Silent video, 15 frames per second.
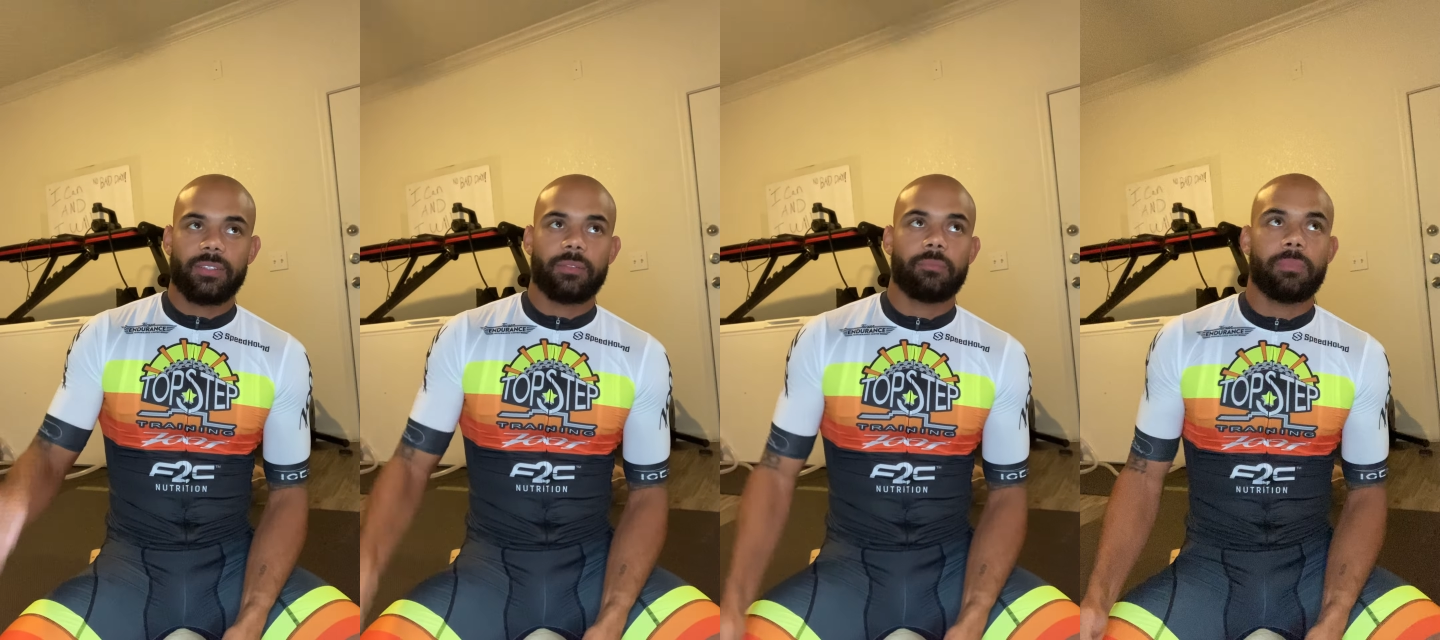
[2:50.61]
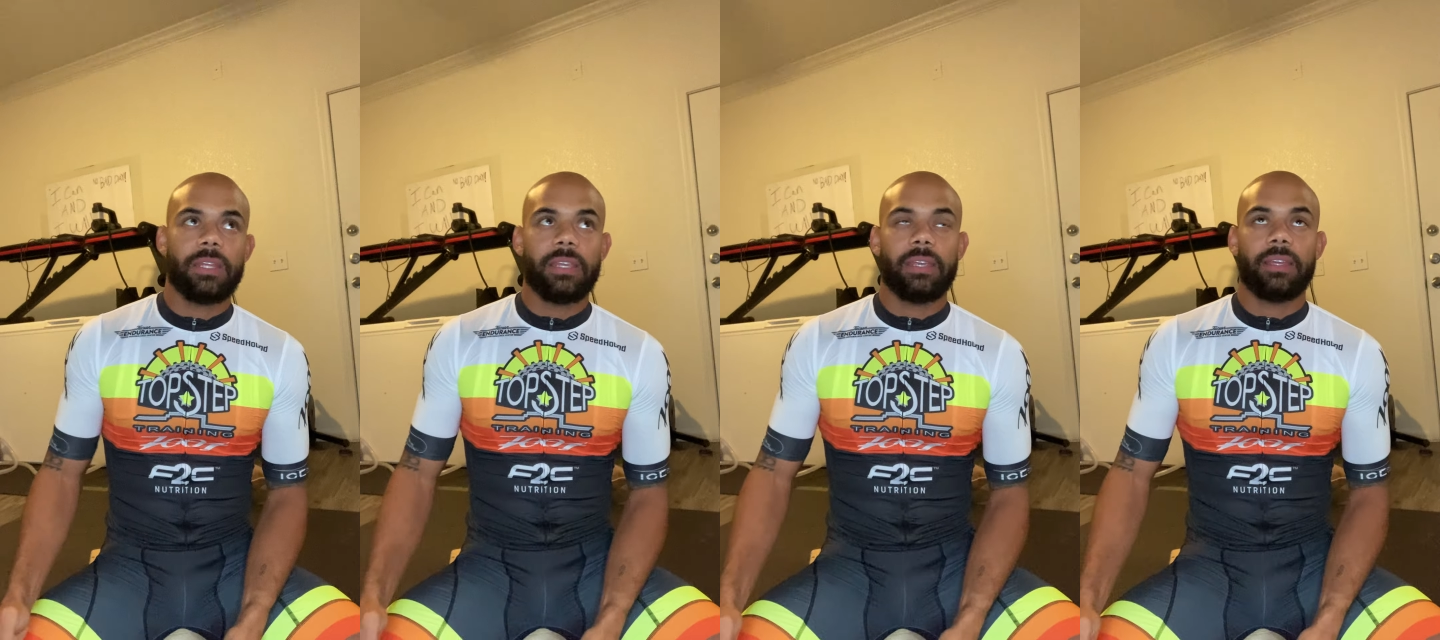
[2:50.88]

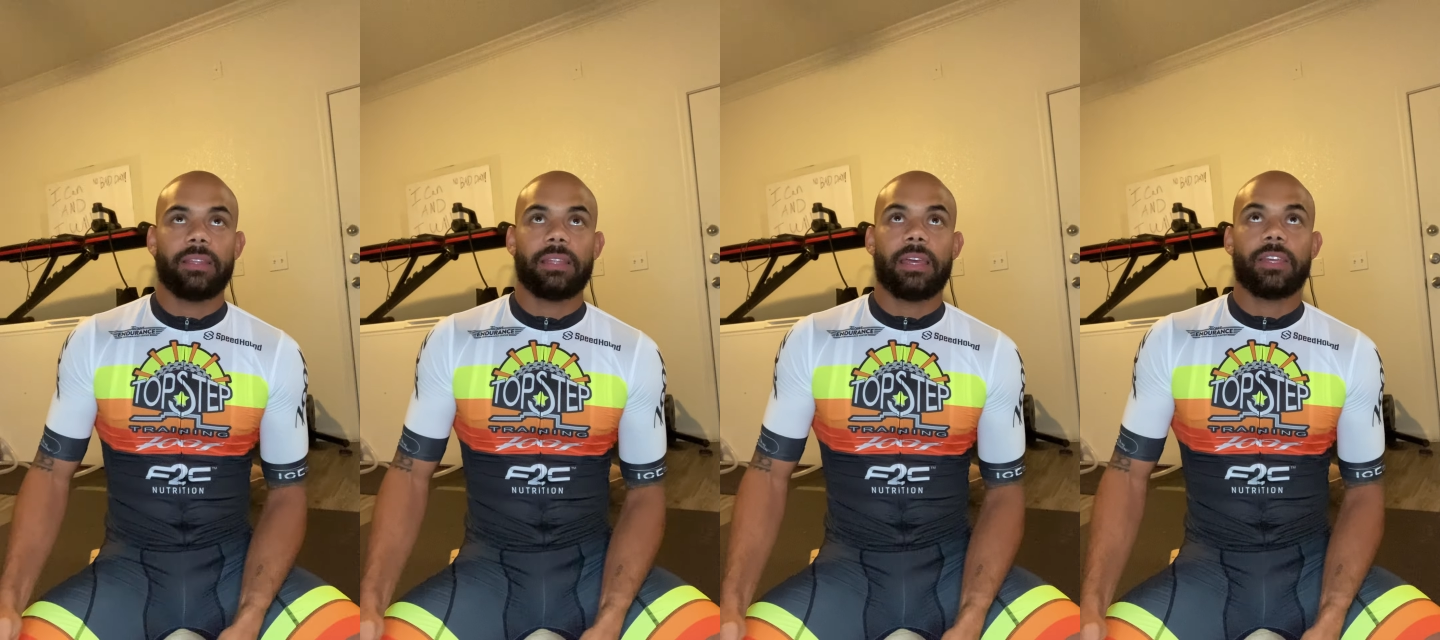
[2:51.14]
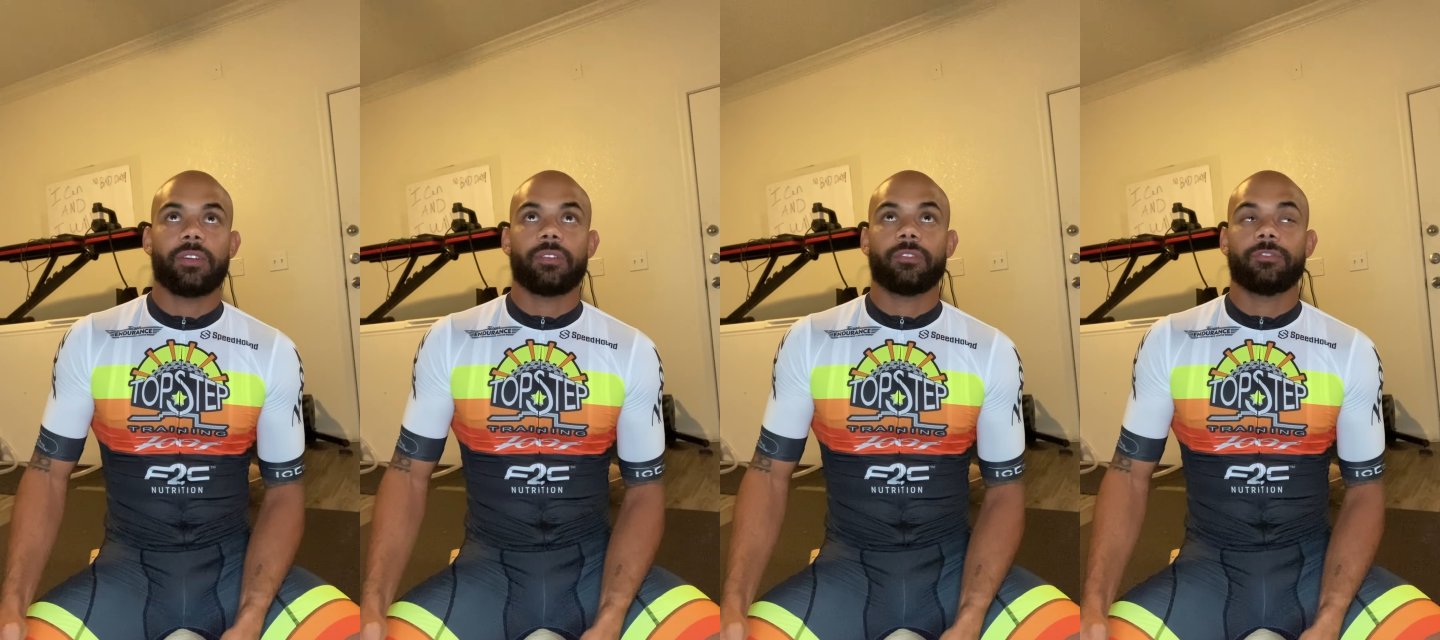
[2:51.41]
meaning that
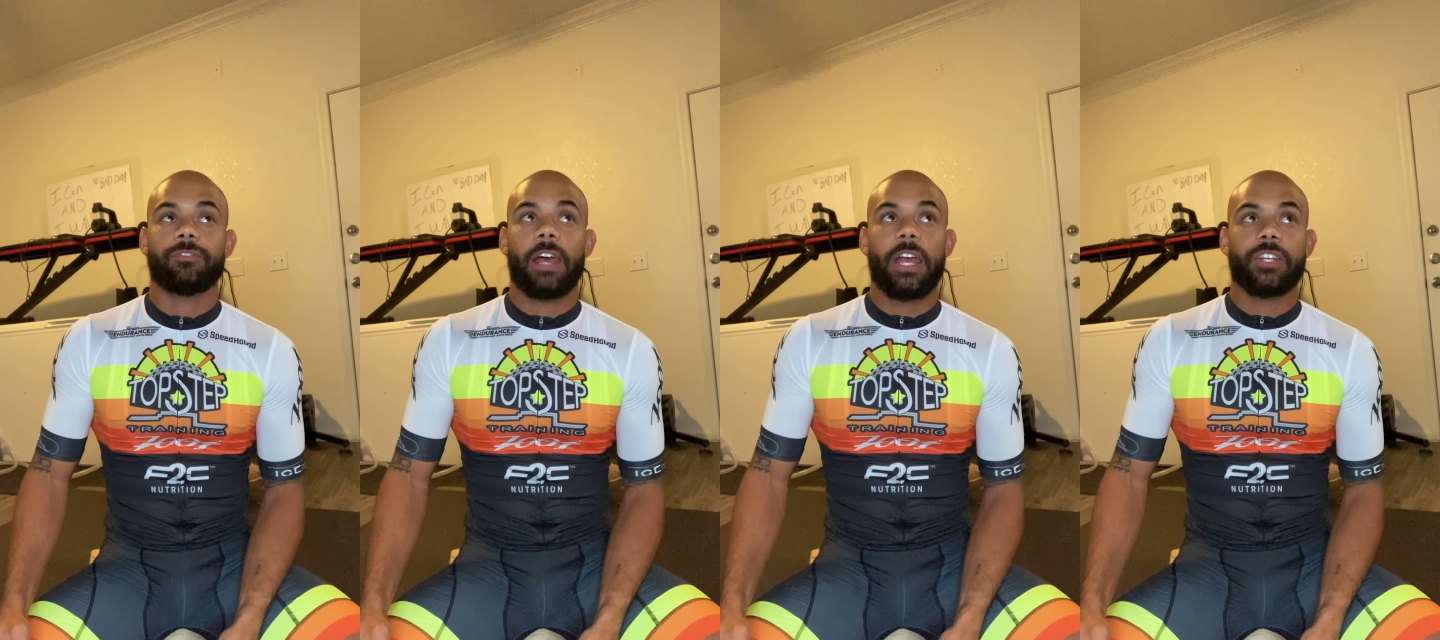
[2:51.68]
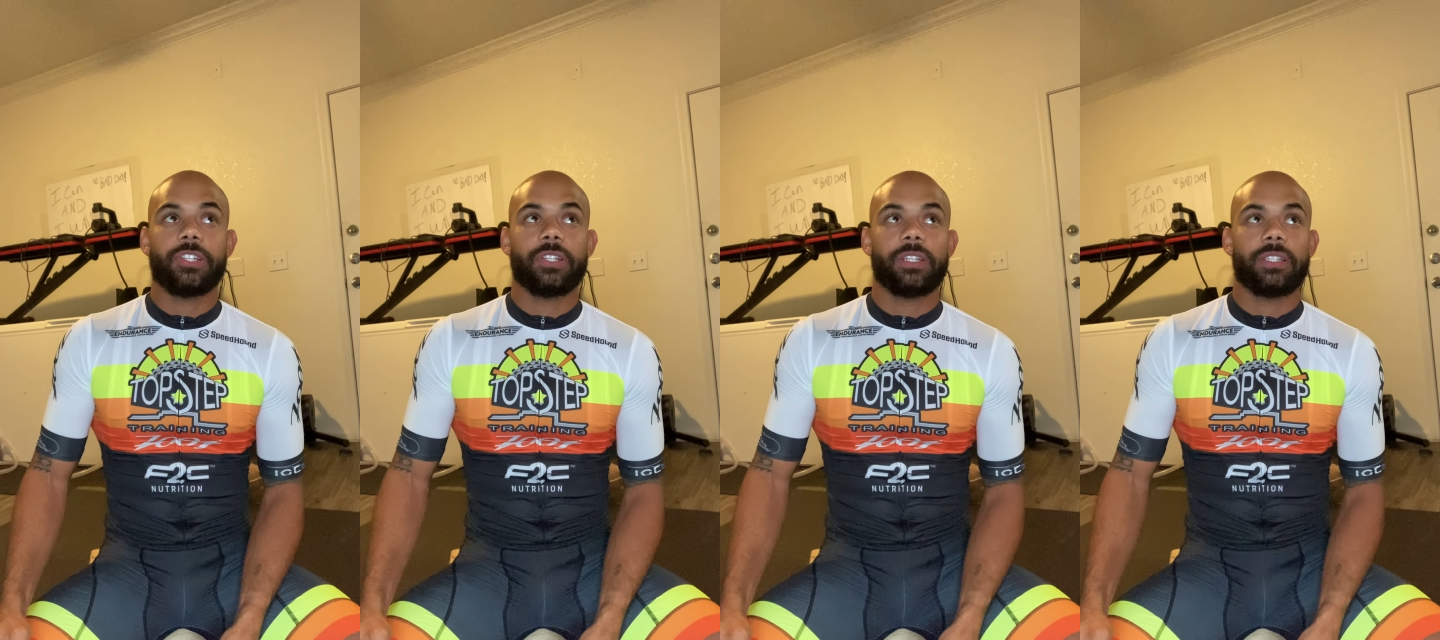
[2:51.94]
your
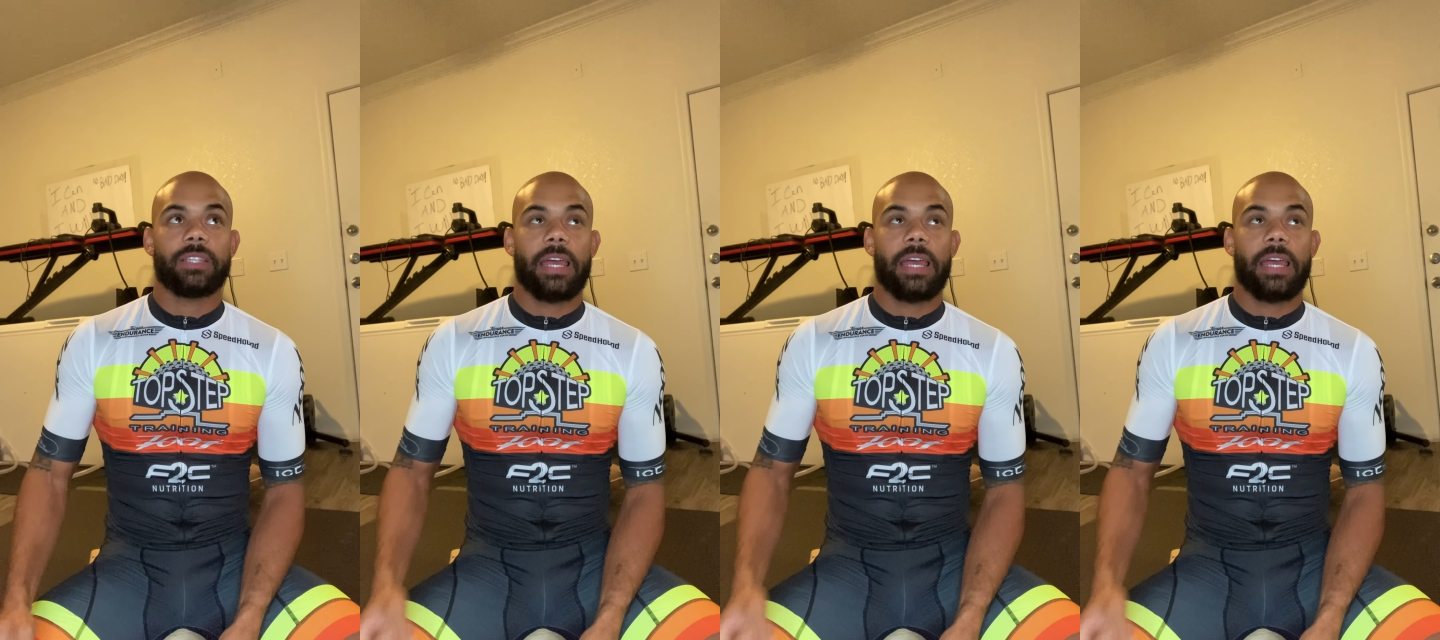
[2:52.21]
fascia is